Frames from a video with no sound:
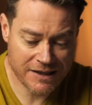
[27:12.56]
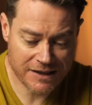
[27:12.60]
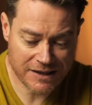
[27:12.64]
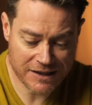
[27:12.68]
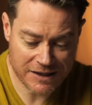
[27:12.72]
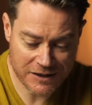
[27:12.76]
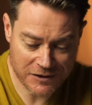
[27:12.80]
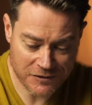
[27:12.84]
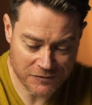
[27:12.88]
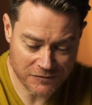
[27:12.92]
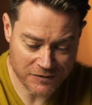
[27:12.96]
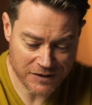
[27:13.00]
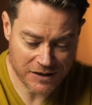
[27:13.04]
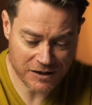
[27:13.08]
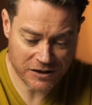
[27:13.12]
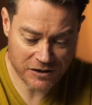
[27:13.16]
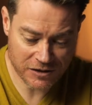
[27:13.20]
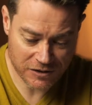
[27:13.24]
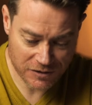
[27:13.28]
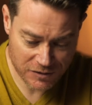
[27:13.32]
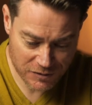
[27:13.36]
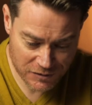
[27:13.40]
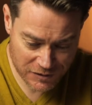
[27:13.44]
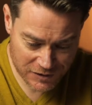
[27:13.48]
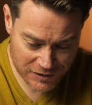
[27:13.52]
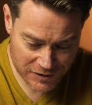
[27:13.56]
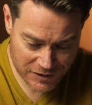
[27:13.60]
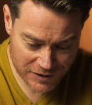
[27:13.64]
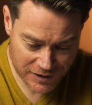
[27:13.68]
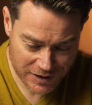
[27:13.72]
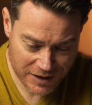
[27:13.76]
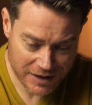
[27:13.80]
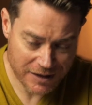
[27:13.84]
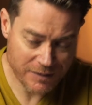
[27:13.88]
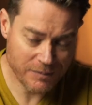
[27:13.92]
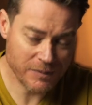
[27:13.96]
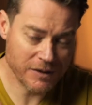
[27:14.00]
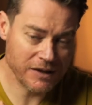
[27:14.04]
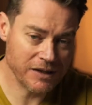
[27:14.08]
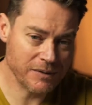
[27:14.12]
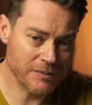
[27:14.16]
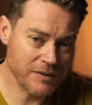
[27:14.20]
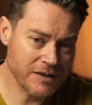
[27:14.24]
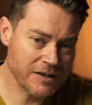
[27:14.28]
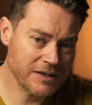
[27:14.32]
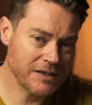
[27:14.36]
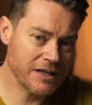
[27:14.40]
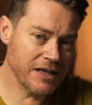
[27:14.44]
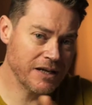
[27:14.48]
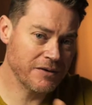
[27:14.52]
is reduced, but the
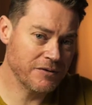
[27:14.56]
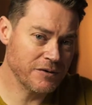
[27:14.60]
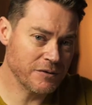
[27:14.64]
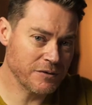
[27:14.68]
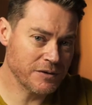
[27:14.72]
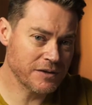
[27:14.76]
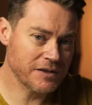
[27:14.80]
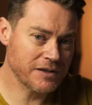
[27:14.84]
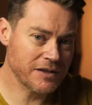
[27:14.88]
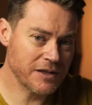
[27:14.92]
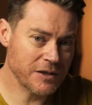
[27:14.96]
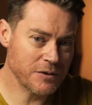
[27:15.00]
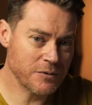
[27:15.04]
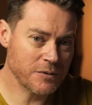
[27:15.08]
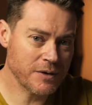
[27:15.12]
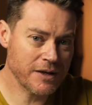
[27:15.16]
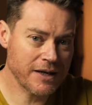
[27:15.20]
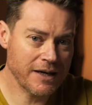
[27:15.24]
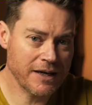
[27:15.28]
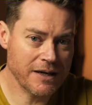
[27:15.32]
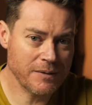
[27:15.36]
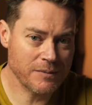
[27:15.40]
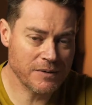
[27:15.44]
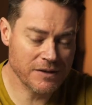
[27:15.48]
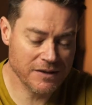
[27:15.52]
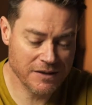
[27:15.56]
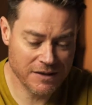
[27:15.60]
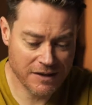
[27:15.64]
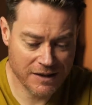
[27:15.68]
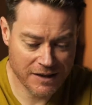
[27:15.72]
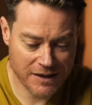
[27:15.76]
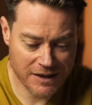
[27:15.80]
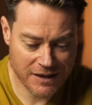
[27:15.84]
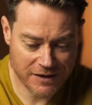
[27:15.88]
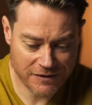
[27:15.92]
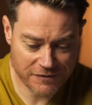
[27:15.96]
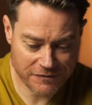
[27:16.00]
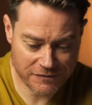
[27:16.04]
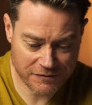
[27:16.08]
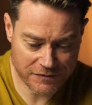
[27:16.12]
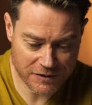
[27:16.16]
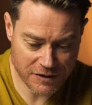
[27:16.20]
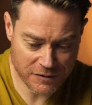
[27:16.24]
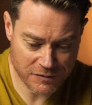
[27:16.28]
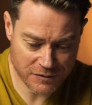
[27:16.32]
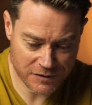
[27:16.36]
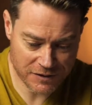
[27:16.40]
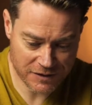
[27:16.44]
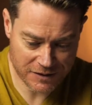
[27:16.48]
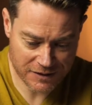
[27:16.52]
material is still kept
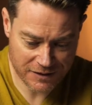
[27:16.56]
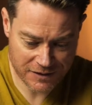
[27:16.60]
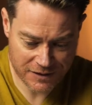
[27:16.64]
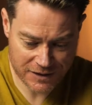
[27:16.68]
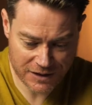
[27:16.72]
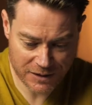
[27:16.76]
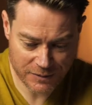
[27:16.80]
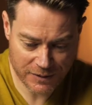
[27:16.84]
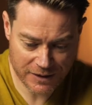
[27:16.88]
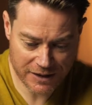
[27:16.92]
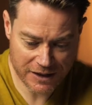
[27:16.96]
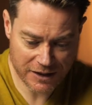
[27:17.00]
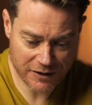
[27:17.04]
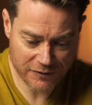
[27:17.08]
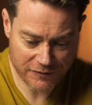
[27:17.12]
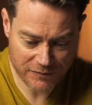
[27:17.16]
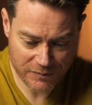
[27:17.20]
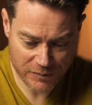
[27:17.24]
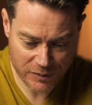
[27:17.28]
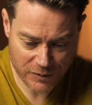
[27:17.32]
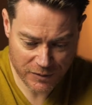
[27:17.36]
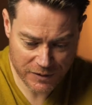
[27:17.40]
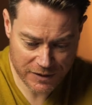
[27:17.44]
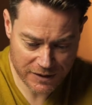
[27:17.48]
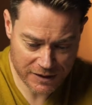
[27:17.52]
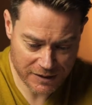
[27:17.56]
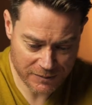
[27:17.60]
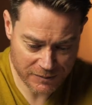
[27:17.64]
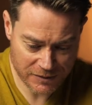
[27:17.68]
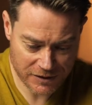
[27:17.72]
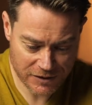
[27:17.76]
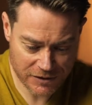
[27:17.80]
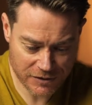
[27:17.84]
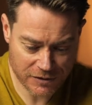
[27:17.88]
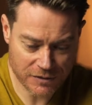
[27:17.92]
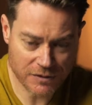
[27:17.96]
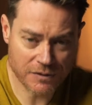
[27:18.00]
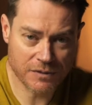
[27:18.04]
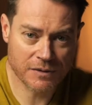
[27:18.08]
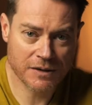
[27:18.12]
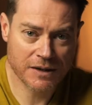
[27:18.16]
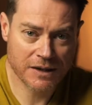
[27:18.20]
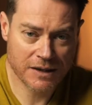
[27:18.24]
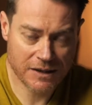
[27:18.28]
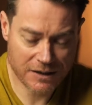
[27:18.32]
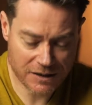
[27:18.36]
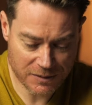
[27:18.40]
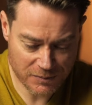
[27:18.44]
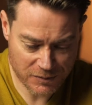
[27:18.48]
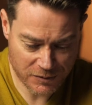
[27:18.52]
frozen. So we go from point number two
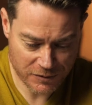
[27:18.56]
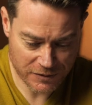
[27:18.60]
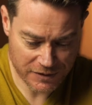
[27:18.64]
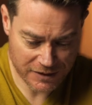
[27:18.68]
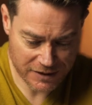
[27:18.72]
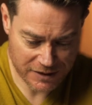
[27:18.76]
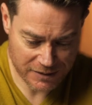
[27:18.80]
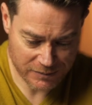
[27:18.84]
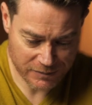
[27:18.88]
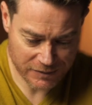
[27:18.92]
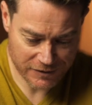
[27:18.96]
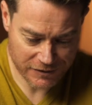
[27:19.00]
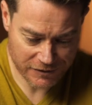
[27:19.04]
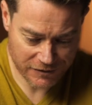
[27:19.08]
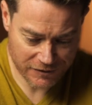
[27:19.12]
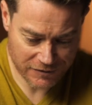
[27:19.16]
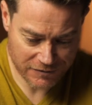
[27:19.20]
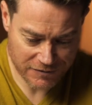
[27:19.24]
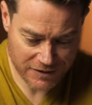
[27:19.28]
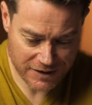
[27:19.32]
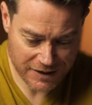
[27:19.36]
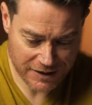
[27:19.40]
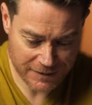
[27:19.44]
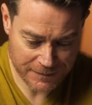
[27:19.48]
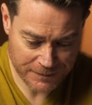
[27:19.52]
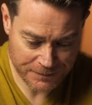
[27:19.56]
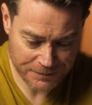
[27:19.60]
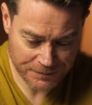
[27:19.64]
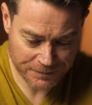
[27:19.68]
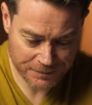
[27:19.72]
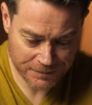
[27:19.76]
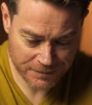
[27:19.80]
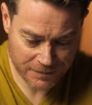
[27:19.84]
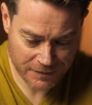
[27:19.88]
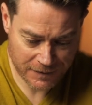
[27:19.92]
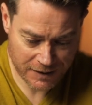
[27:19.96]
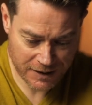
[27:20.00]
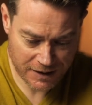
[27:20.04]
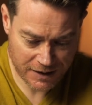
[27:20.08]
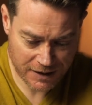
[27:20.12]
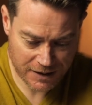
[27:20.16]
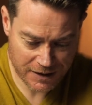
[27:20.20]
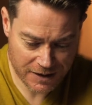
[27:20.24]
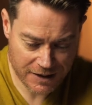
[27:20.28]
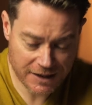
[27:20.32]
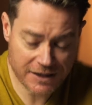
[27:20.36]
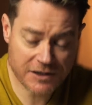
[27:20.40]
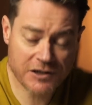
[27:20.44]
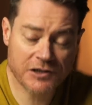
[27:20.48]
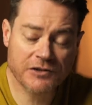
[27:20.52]
to point number three.
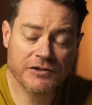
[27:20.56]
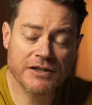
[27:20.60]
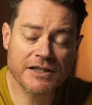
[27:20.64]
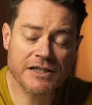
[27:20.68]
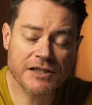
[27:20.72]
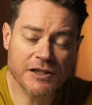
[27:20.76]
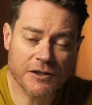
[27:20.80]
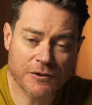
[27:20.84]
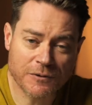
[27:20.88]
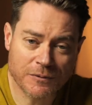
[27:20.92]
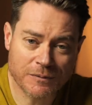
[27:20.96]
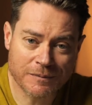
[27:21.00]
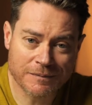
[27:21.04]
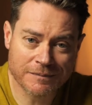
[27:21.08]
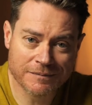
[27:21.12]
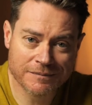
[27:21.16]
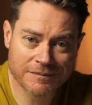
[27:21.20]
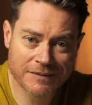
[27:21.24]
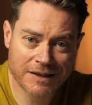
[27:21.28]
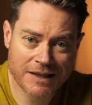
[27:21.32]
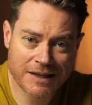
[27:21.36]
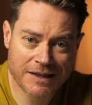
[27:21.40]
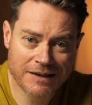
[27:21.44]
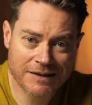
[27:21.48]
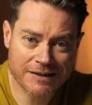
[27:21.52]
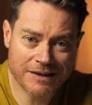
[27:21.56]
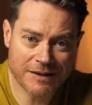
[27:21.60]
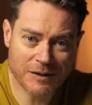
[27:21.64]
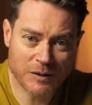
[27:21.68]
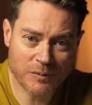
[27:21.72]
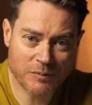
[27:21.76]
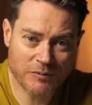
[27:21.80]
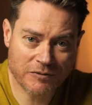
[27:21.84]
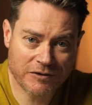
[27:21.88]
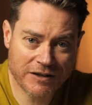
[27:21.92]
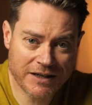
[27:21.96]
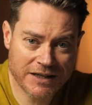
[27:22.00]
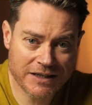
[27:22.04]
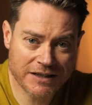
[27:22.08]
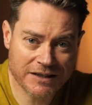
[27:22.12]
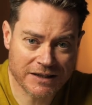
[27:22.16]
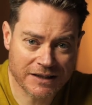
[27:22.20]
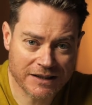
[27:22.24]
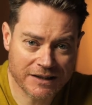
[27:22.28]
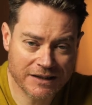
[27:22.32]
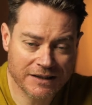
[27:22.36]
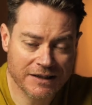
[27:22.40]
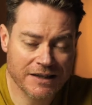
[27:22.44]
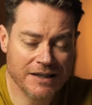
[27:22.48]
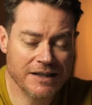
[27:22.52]
It's critical that the
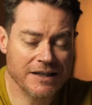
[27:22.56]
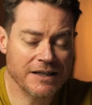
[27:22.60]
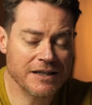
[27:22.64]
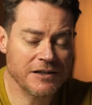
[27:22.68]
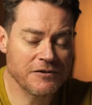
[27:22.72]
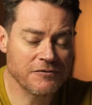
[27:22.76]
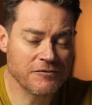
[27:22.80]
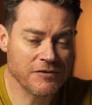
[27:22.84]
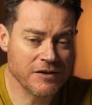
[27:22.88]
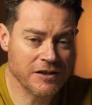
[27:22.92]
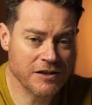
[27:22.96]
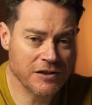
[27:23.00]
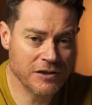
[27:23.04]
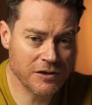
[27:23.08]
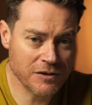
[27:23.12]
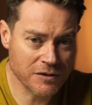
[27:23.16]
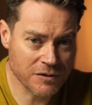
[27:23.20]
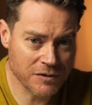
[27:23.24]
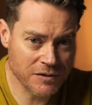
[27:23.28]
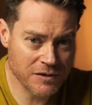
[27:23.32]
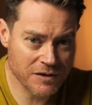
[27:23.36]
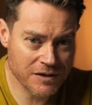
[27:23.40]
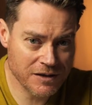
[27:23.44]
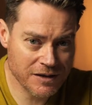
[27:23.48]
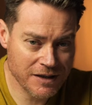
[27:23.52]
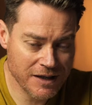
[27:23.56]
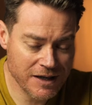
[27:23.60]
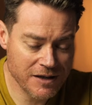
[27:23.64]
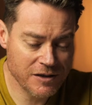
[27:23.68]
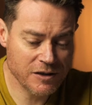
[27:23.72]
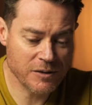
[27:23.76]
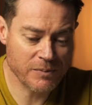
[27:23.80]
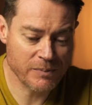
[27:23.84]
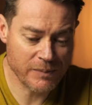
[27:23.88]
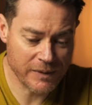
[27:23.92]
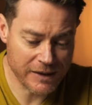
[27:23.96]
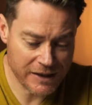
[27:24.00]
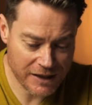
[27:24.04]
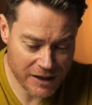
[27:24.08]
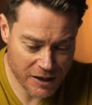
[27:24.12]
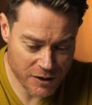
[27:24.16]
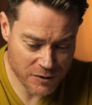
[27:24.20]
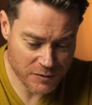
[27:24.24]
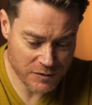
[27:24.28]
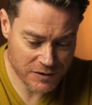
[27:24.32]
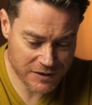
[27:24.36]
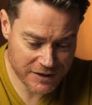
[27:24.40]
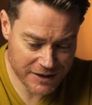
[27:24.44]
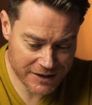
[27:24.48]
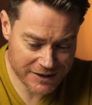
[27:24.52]
pressure is reduced to below
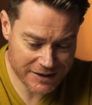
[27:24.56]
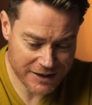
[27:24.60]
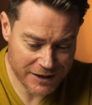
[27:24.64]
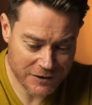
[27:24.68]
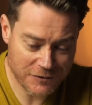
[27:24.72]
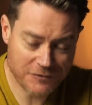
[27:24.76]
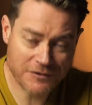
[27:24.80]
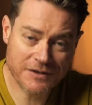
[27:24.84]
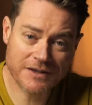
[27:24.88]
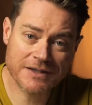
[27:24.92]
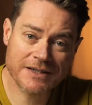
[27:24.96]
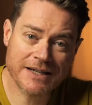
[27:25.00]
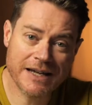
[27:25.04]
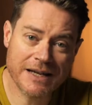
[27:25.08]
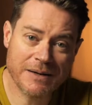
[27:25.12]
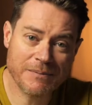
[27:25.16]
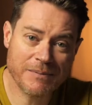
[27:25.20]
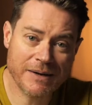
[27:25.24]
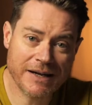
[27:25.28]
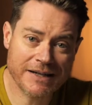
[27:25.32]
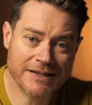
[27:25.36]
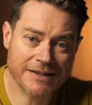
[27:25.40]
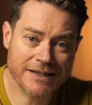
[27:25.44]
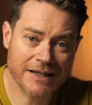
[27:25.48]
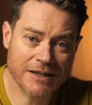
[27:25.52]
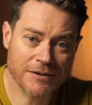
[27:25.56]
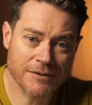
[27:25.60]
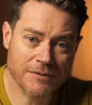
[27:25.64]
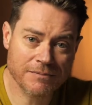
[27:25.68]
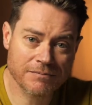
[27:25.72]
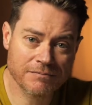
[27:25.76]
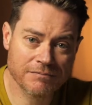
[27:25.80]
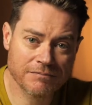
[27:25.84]
610 pascals